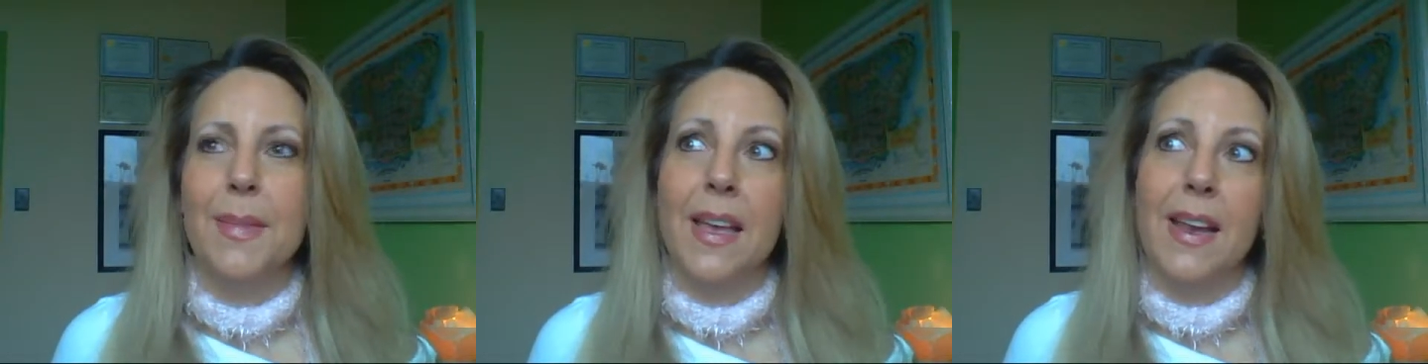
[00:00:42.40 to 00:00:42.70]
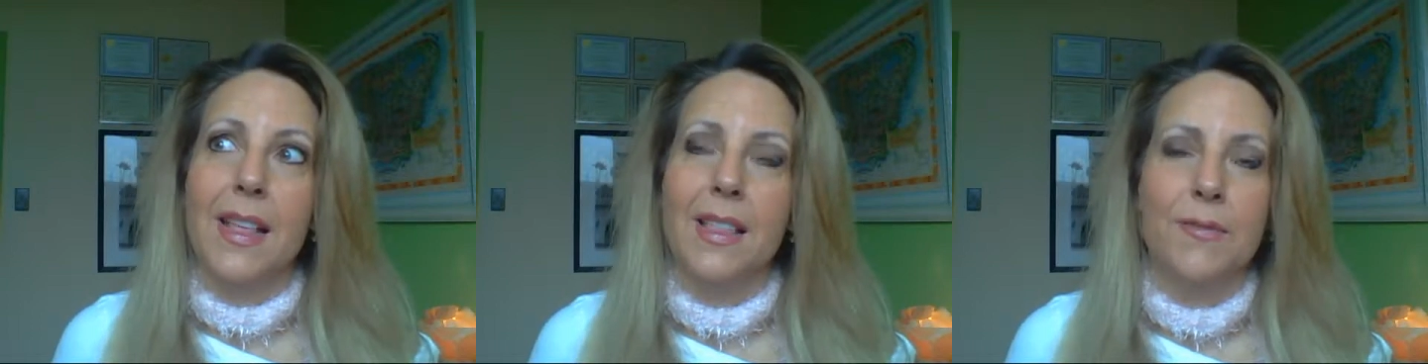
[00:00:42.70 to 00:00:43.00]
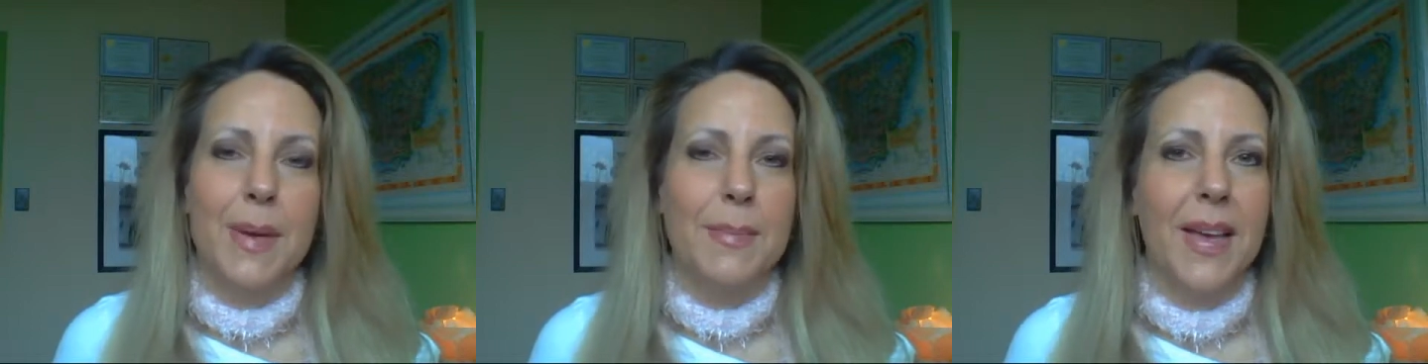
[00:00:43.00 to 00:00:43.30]
And I
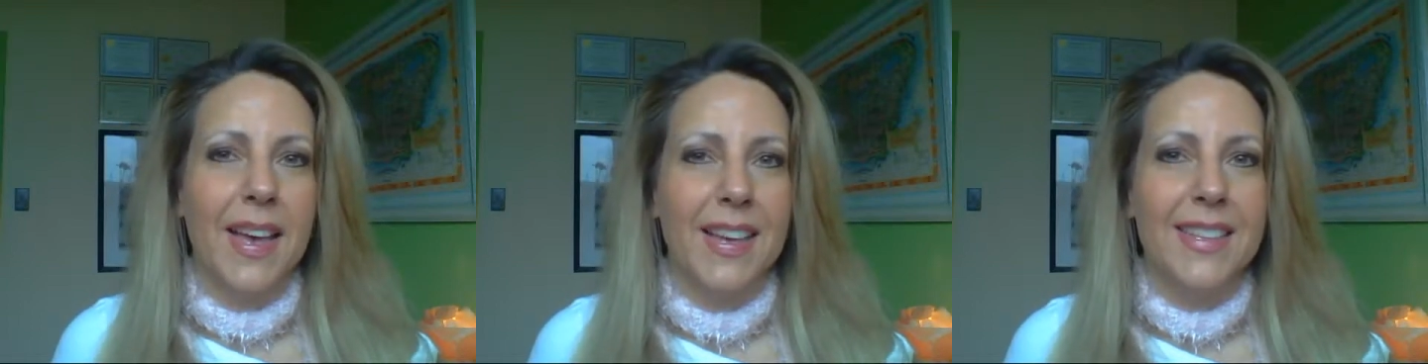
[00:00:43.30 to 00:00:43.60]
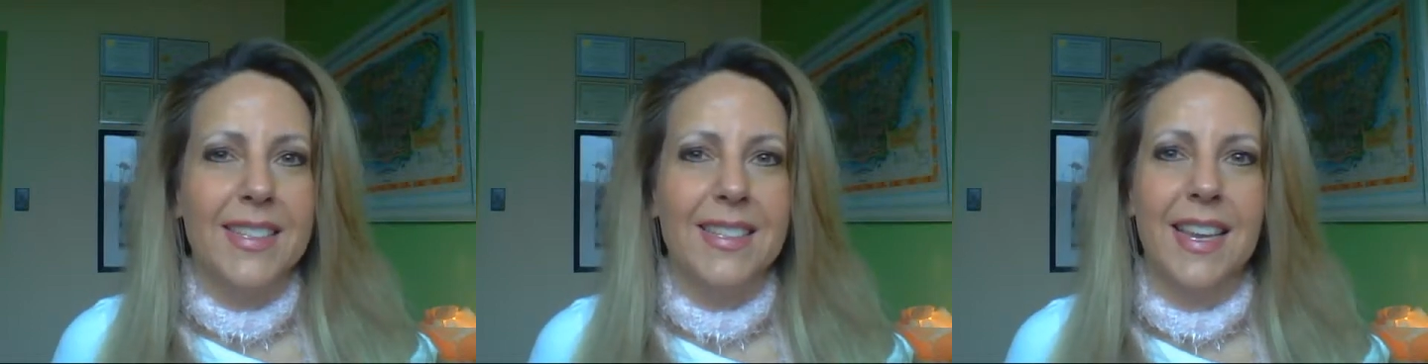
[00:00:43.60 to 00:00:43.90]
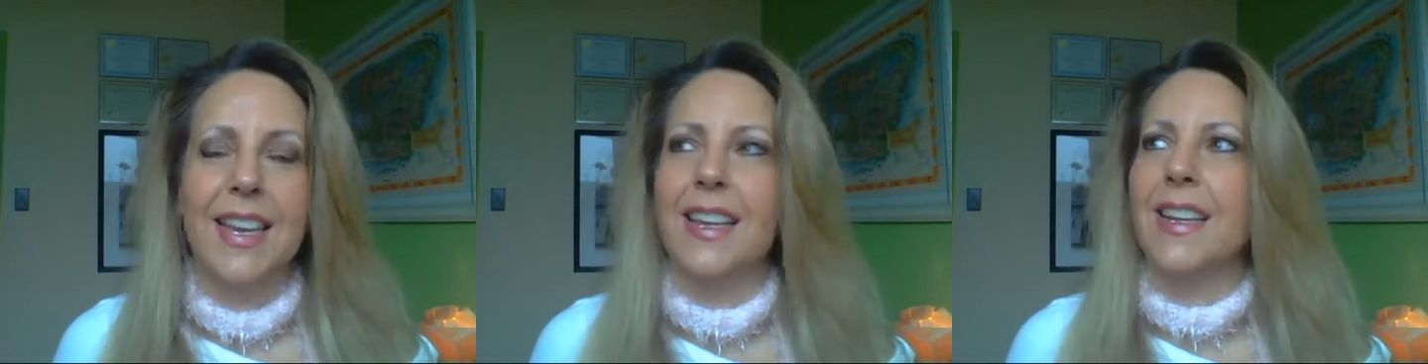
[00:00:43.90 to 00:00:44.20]
love my pets
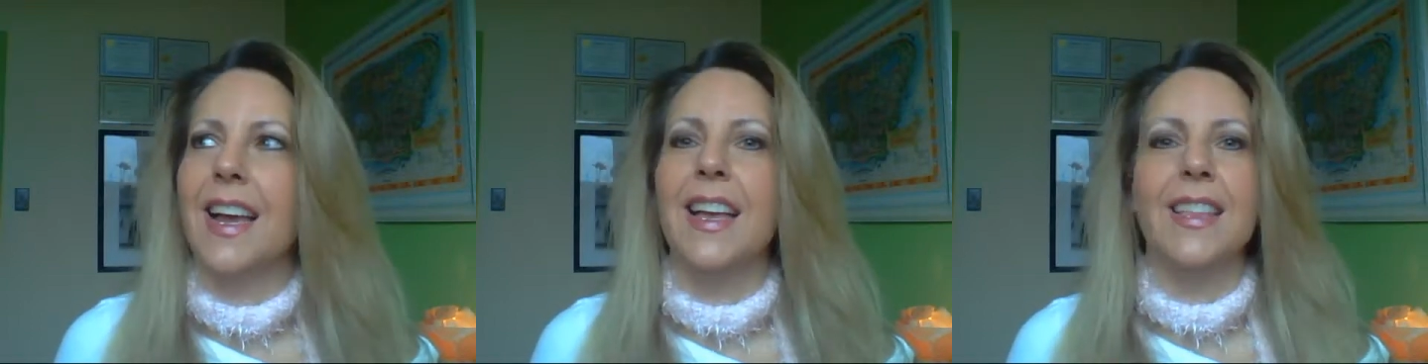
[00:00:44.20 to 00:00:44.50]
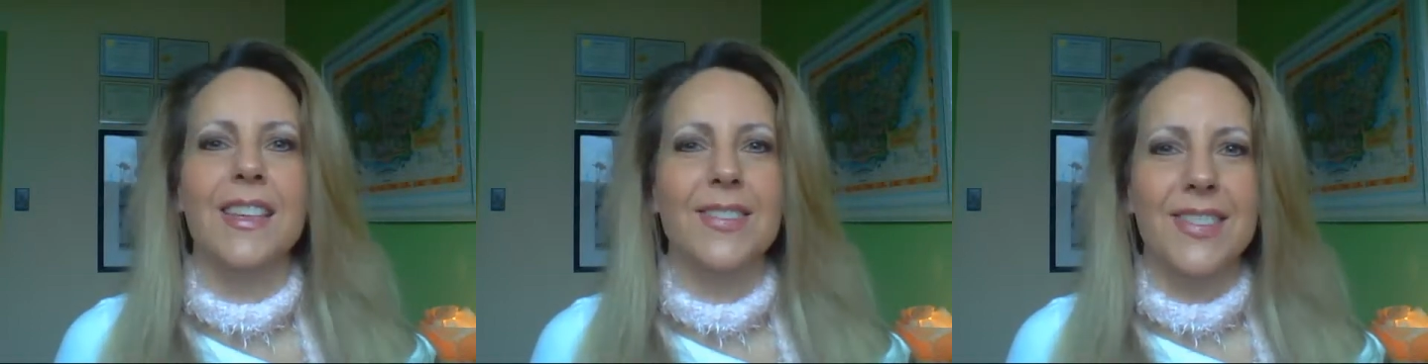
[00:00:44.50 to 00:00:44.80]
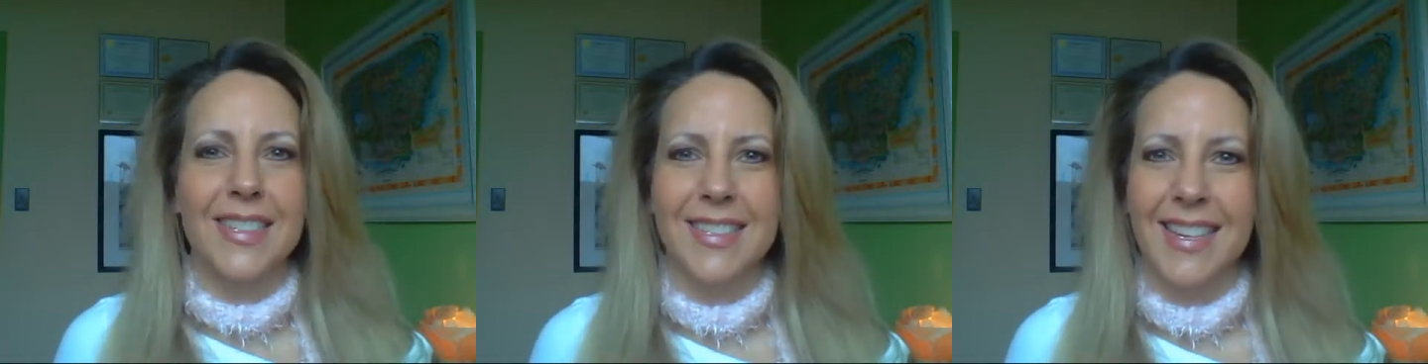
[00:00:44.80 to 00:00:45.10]
and I
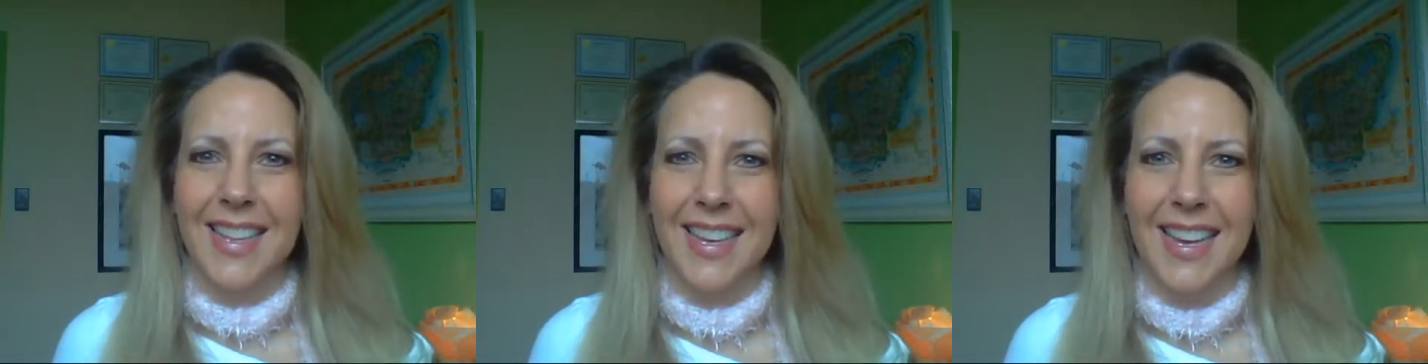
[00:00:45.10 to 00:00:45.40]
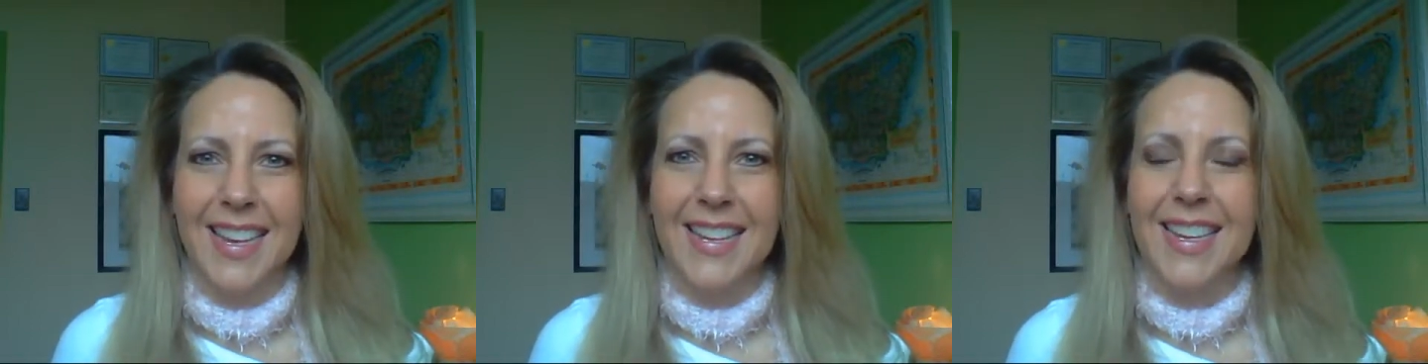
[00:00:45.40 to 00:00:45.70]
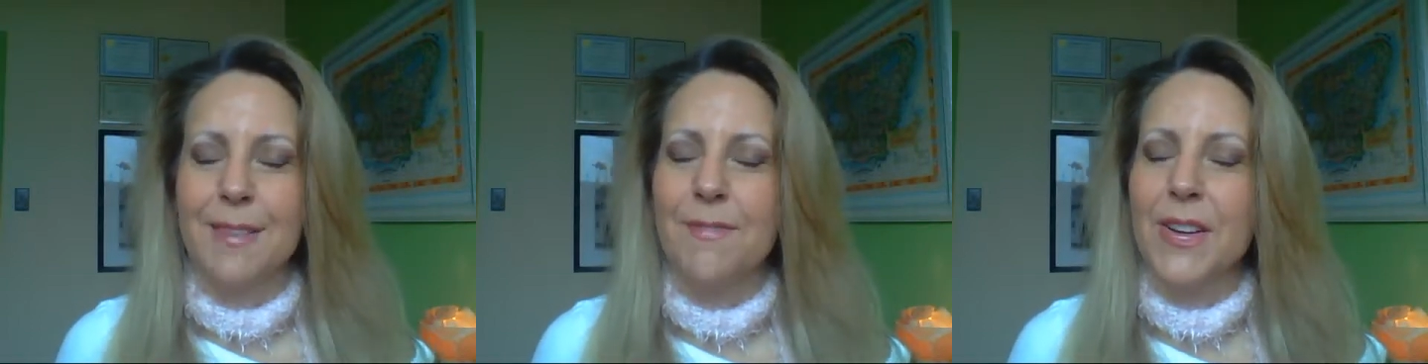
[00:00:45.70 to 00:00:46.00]
love Disneyland
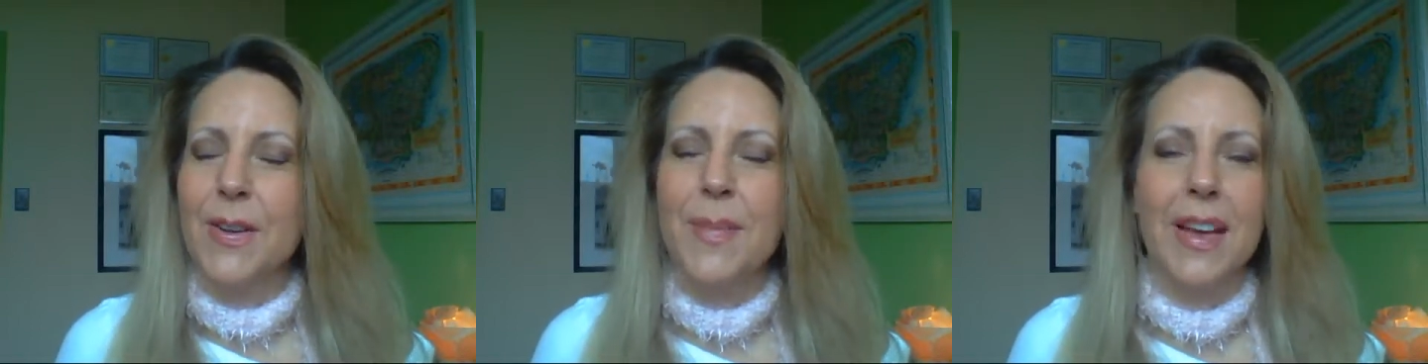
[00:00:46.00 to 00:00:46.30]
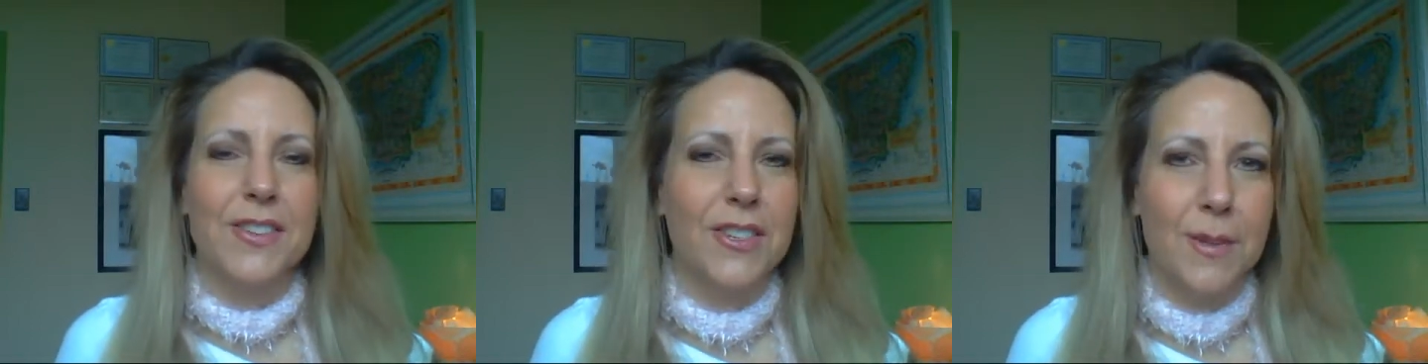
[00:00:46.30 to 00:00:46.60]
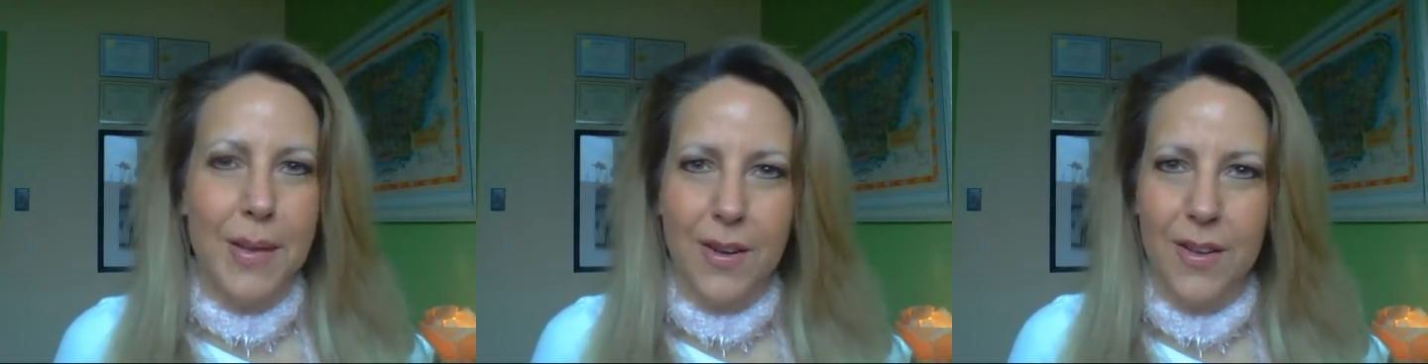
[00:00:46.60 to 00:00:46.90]
and I'm very
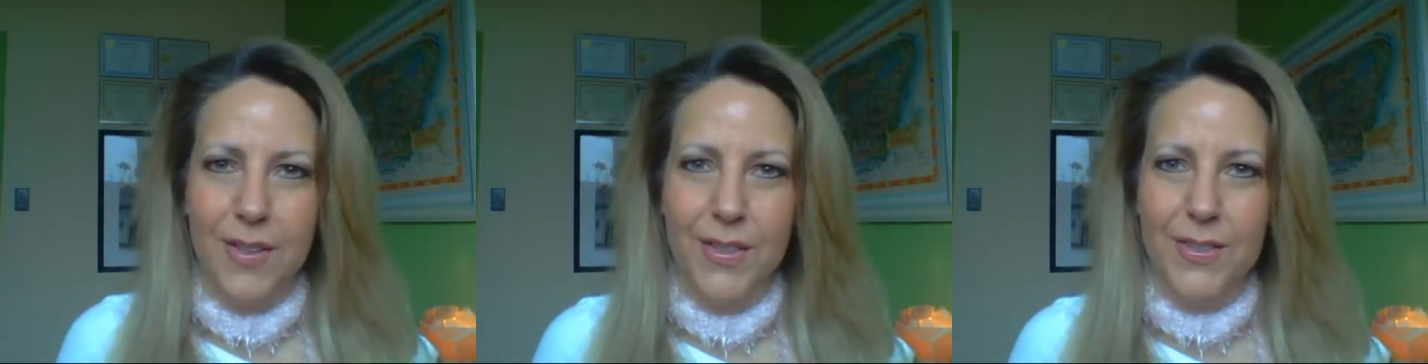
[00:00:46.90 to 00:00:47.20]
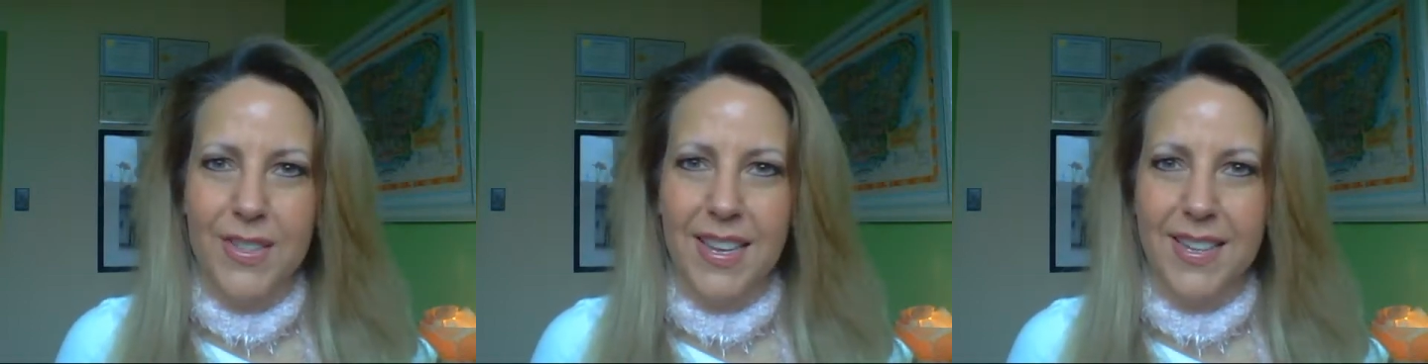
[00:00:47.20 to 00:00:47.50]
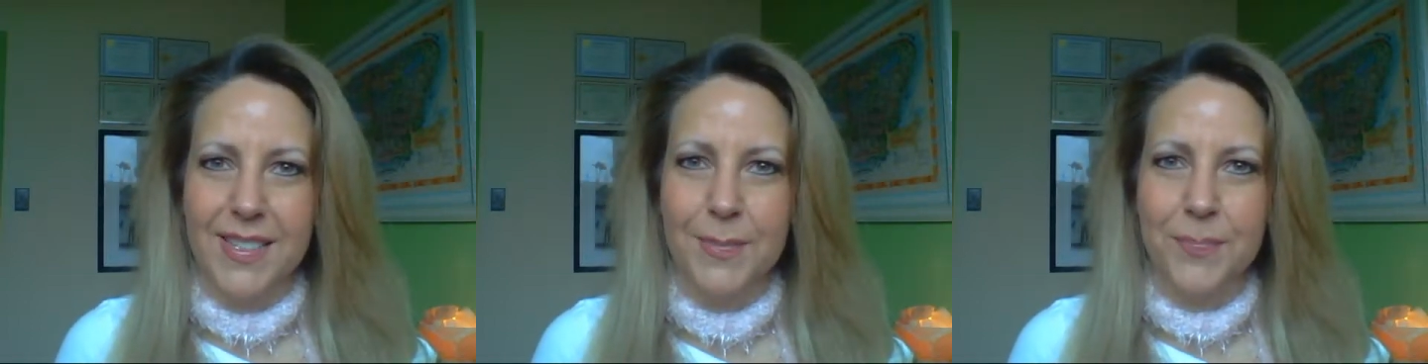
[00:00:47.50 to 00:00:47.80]
passionate about all those
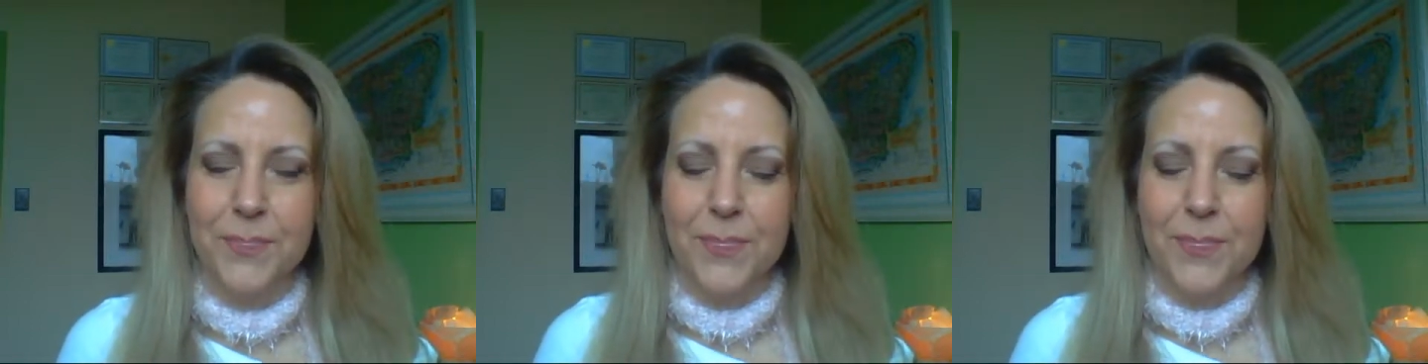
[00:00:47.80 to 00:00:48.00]
things.